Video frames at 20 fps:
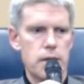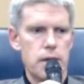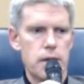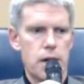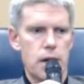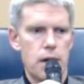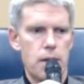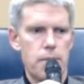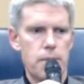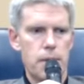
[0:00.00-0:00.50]

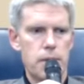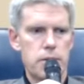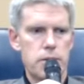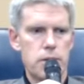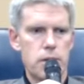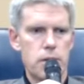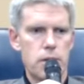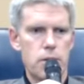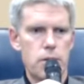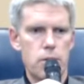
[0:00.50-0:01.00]
And
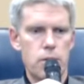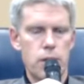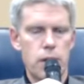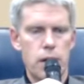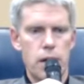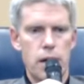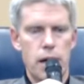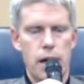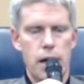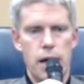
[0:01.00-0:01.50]

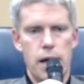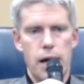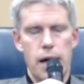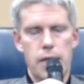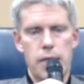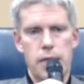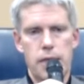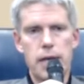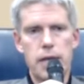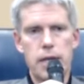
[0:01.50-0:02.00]
so
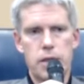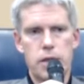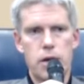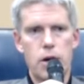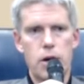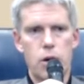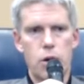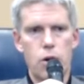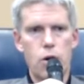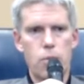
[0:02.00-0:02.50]
I think
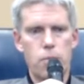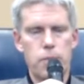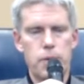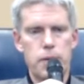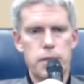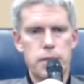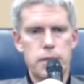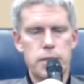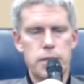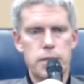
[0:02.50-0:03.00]
the hope
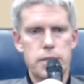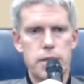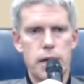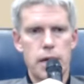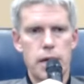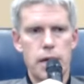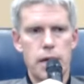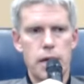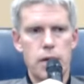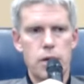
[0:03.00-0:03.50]
is to
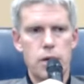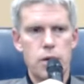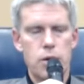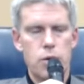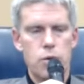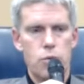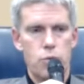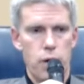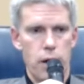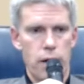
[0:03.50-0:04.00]
say,
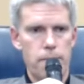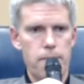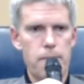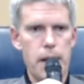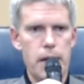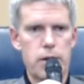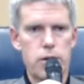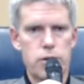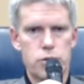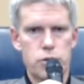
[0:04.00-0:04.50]
we have
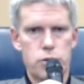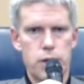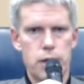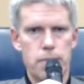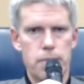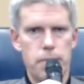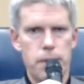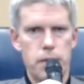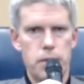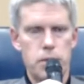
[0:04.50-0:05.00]
better
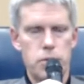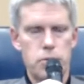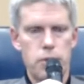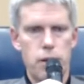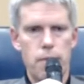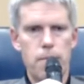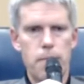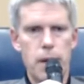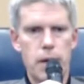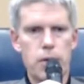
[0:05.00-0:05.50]
treatments, we
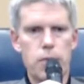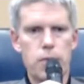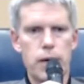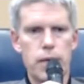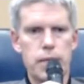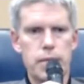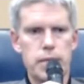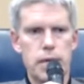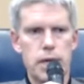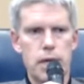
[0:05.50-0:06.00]
have better
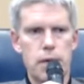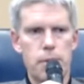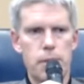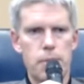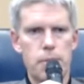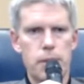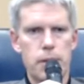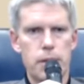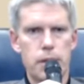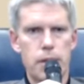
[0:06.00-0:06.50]
ways to keep
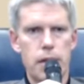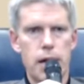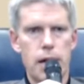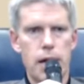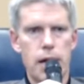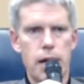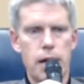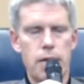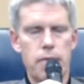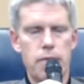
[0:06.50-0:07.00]
people
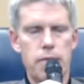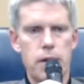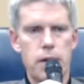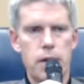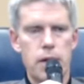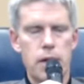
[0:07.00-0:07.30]
alive.